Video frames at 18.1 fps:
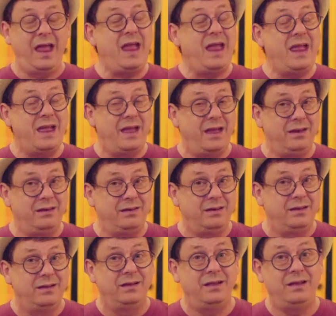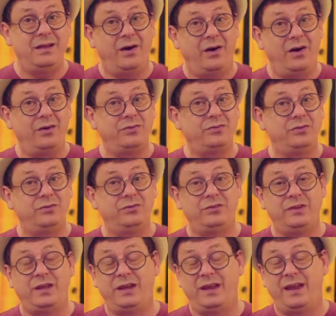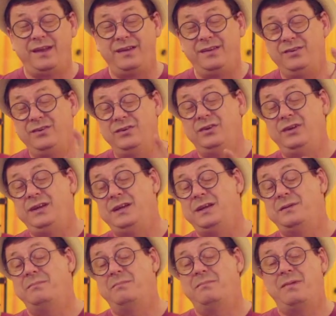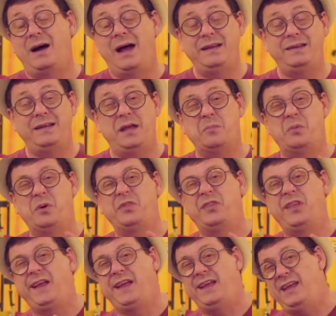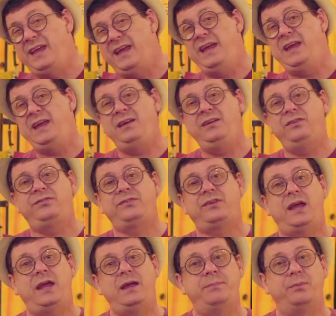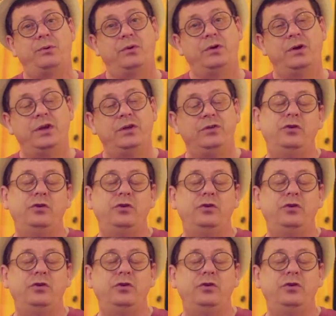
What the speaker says: And he also said, you'll eat at my table, at the king's table.